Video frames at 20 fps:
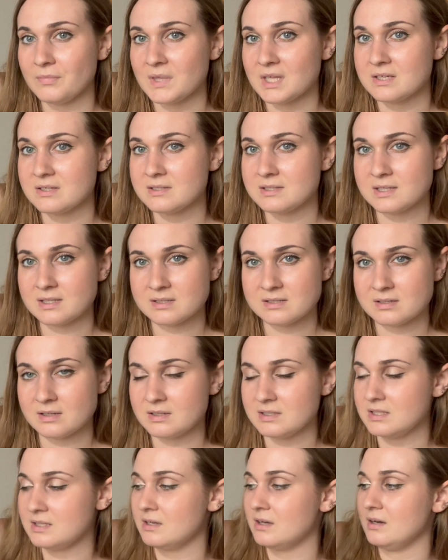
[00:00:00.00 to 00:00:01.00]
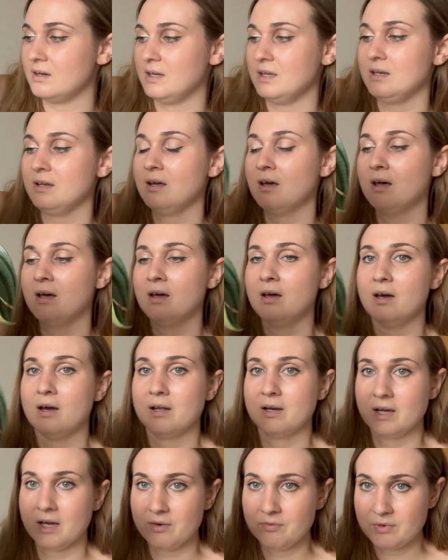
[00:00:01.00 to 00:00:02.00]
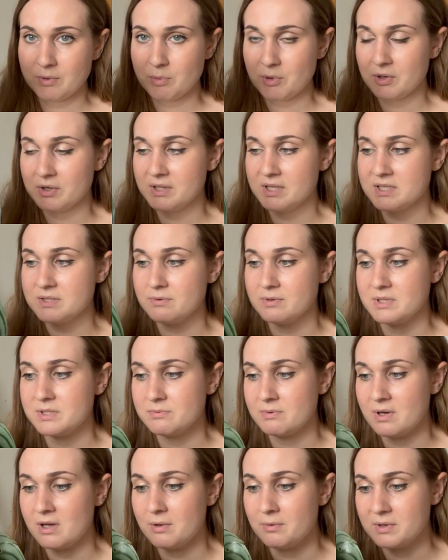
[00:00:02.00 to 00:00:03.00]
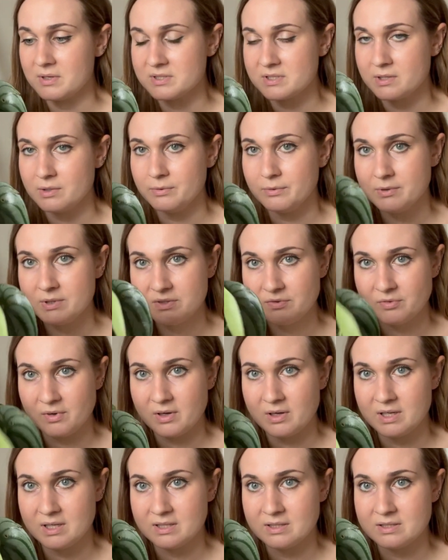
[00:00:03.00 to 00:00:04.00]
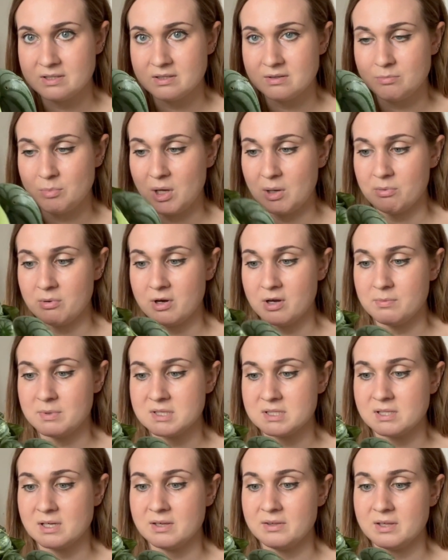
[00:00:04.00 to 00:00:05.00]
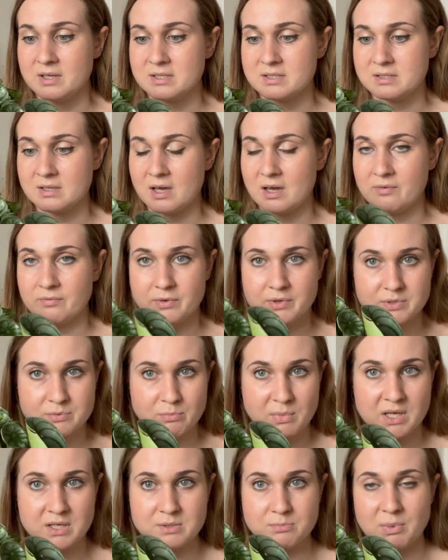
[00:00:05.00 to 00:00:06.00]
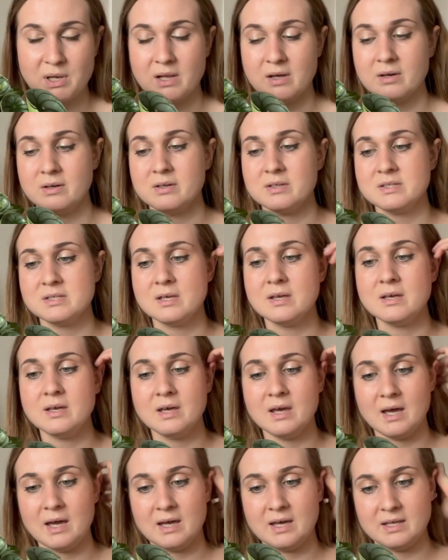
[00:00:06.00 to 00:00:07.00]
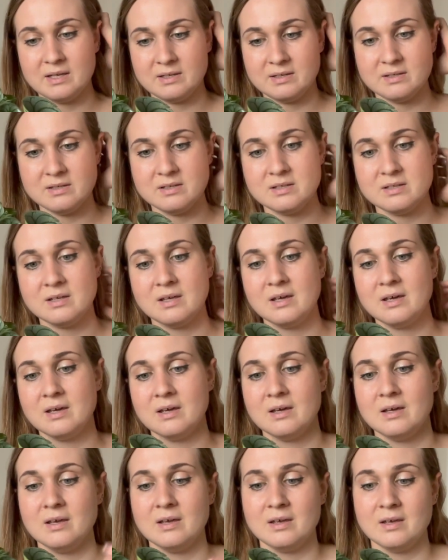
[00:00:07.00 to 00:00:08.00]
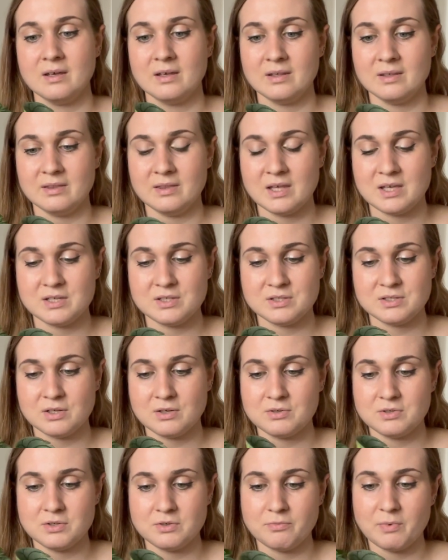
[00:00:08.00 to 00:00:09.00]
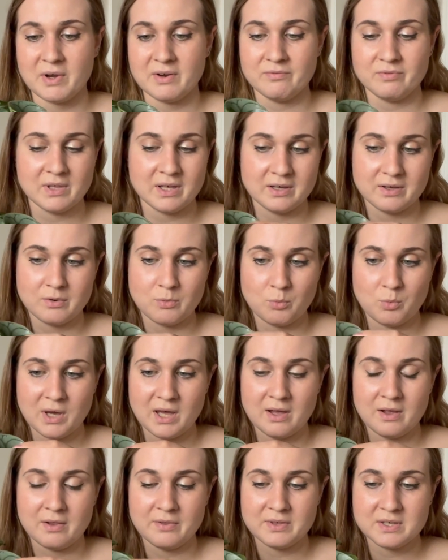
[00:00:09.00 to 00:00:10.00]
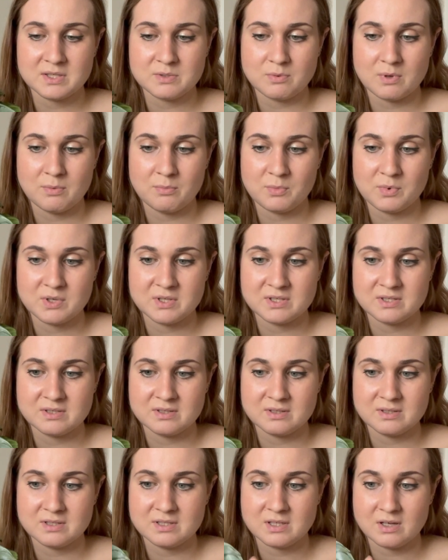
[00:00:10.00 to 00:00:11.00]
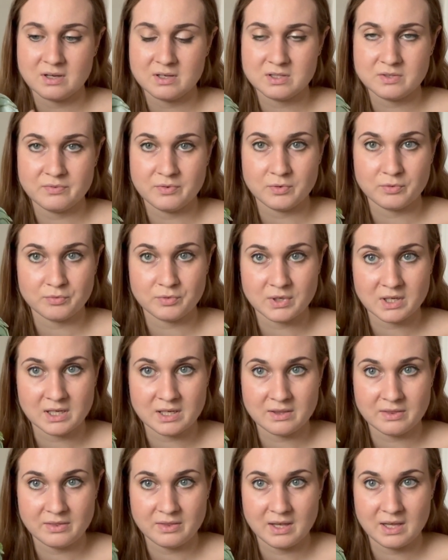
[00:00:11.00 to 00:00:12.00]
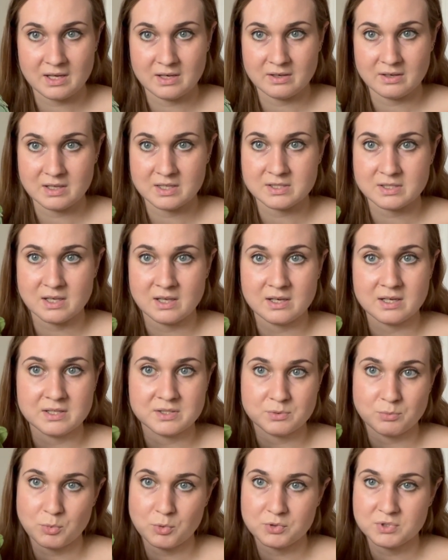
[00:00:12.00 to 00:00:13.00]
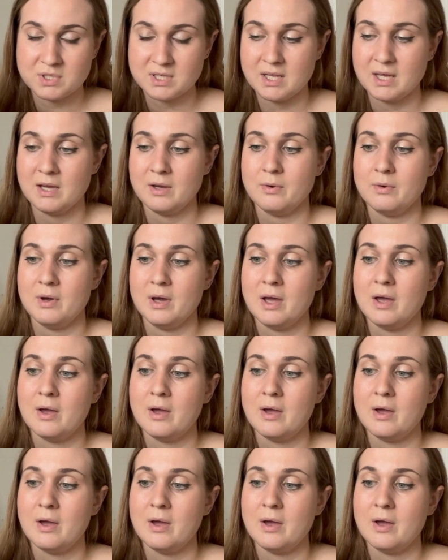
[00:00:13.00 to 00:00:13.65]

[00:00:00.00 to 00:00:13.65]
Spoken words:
$6.99, and I have repotted this one as well because I always find peperomias like this have those mesh plugs and they just don't do like well. This one was starting to feel really thin. It needs a water now,